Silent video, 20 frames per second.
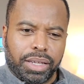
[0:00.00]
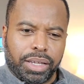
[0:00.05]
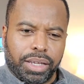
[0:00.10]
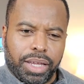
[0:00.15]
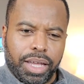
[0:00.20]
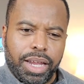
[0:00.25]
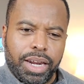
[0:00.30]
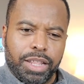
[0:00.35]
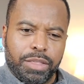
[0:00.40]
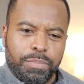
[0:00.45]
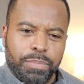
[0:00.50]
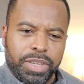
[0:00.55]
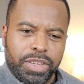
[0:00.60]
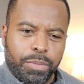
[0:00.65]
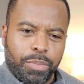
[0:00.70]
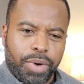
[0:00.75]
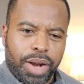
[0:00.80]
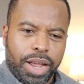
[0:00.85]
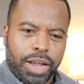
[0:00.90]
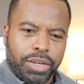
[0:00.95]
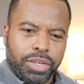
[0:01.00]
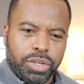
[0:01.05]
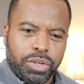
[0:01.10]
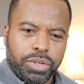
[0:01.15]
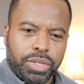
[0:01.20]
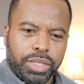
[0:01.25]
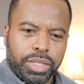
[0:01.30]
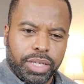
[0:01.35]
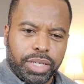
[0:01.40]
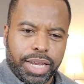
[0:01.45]
Kenneth, Mr. Brown, do
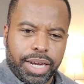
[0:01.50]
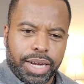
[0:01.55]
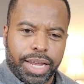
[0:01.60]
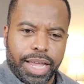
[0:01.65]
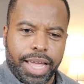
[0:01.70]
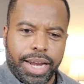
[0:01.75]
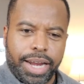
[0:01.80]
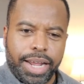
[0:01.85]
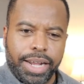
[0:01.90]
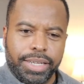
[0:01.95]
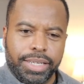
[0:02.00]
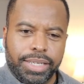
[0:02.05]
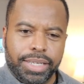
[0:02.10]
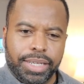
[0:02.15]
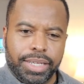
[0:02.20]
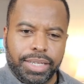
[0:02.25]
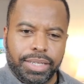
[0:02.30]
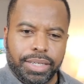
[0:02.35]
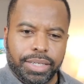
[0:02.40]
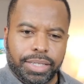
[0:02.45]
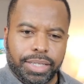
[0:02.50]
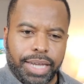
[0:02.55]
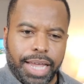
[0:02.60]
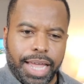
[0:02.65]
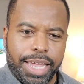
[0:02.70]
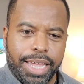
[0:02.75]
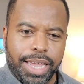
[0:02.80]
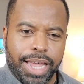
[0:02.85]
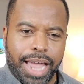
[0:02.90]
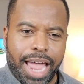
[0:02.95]
you get headaches
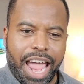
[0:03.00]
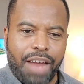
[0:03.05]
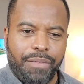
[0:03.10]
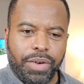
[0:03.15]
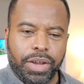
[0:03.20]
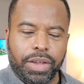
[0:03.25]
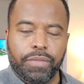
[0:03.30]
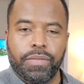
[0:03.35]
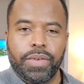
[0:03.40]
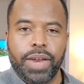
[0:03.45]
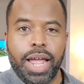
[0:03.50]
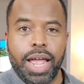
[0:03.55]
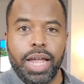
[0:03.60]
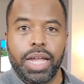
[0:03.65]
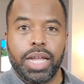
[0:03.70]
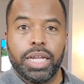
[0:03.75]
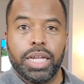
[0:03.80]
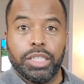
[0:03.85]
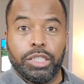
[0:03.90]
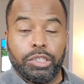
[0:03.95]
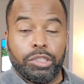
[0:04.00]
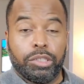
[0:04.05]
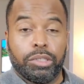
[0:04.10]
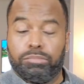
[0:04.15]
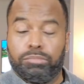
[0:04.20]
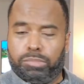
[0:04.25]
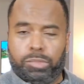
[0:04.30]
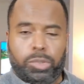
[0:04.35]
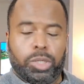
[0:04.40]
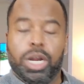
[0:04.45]
taking African fly,
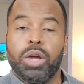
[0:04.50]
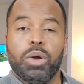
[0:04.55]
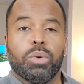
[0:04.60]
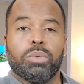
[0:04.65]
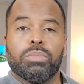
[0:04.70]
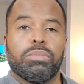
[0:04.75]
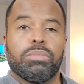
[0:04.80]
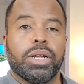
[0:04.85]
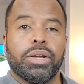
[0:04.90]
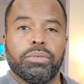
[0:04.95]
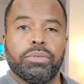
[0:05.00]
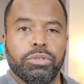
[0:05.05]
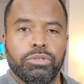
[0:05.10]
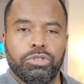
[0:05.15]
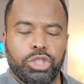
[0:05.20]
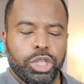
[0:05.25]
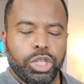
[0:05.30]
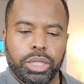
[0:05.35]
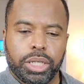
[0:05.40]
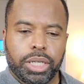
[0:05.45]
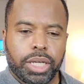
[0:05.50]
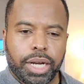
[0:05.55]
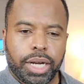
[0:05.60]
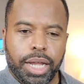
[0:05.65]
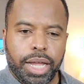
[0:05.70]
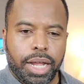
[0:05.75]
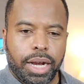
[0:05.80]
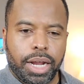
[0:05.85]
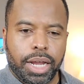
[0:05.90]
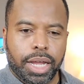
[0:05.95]
no, no, you shouldn't get a
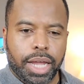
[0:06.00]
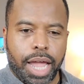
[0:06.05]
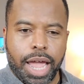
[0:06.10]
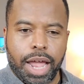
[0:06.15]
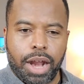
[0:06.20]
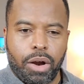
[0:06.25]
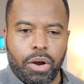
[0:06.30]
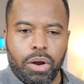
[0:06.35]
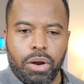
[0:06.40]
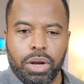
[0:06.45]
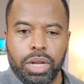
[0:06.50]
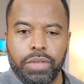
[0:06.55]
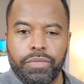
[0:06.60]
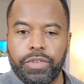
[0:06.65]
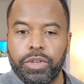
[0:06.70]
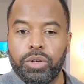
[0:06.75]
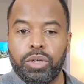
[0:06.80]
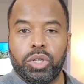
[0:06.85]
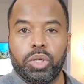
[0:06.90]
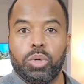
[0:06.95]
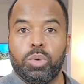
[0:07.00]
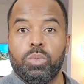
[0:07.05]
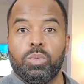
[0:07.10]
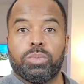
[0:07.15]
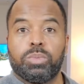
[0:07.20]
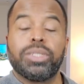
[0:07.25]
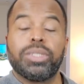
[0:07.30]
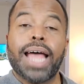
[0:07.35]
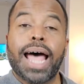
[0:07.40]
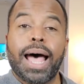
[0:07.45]
headache at all. If you do,
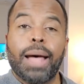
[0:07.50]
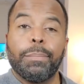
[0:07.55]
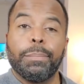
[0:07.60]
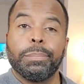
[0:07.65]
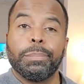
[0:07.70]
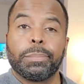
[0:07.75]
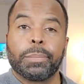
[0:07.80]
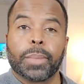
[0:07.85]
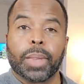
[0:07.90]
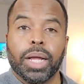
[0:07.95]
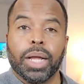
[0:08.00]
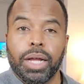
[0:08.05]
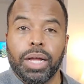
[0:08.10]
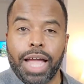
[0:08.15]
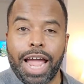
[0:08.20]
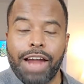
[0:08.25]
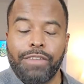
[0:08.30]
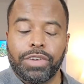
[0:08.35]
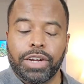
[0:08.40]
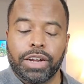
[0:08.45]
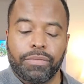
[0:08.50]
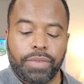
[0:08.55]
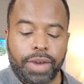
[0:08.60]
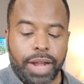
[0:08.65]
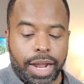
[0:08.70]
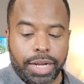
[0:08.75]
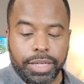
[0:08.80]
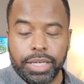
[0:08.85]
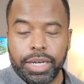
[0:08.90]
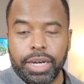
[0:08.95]
stop. Uh, African
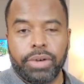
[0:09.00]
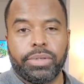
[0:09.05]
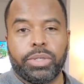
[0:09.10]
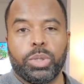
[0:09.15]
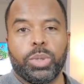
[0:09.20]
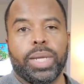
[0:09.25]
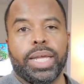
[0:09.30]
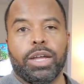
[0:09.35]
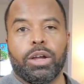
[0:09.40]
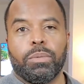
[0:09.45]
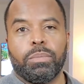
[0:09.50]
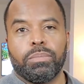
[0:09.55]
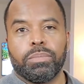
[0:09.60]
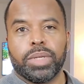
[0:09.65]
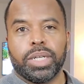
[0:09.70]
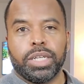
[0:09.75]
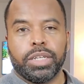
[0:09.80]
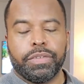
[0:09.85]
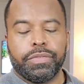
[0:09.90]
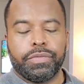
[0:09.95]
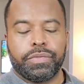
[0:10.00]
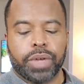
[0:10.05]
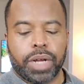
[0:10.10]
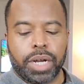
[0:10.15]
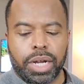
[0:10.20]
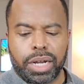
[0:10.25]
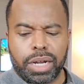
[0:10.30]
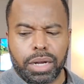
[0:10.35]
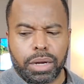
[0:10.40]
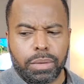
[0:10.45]
fly is here to help. If
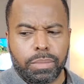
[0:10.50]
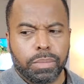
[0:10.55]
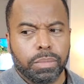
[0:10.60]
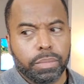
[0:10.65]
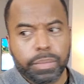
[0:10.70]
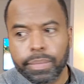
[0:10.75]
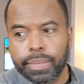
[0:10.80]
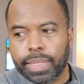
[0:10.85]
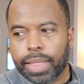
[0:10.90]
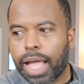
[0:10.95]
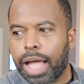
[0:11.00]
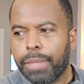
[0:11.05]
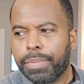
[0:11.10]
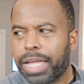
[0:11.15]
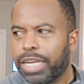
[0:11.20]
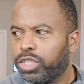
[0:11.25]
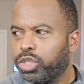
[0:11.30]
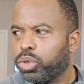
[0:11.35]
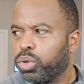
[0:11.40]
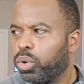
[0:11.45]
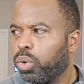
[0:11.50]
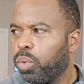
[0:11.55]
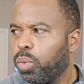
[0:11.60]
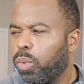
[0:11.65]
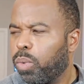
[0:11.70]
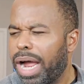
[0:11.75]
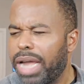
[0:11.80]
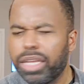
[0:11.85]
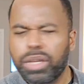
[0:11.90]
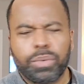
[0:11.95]
um, I'm not sure
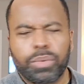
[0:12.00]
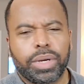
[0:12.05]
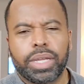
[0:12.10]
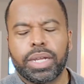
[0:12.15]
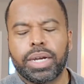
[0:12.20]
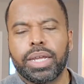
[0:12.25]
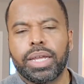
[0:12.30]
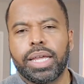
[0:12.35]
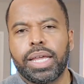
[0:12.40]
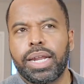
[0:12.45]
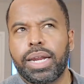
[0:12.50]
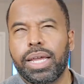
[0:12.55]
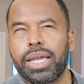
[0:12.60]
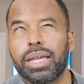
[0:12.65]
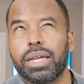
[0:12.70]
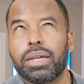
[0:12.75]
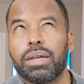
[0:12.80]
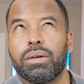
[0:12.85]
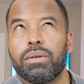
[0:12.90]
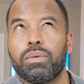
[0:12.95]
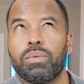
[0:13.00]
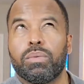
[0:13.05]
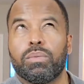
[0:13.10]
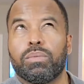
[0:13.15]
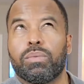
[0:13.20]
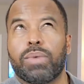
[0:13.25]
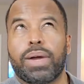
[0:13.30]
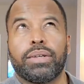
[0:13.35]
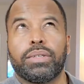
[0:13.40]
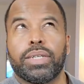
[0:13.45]
why you would get a headache
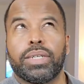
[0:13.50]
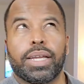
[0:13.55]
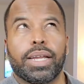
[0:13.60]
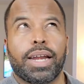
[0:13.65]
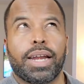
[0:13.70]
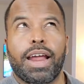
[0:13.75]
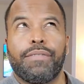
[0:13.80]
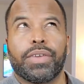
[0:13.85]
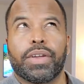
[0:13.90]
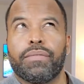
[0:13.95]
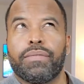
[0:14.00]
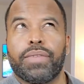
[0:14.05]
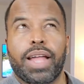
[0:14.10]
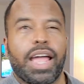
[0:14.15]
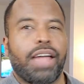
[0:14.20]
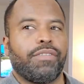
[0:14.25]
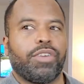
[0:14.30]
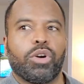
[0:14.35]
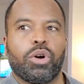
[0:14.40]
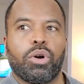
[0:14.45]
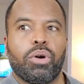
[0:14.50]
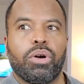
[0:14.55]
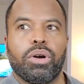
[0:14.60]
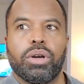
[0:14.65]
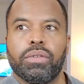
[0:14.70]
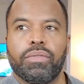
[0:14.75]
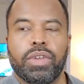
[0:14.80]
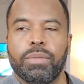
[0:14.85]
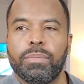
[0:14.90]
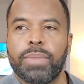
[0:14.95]
while taking African fly, I haven't heard
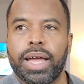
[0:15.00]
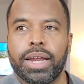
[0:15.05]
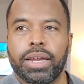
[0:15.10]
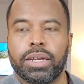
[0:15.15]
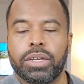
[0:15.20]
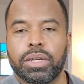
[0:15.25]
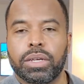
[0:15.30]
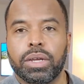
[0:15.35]
of anybody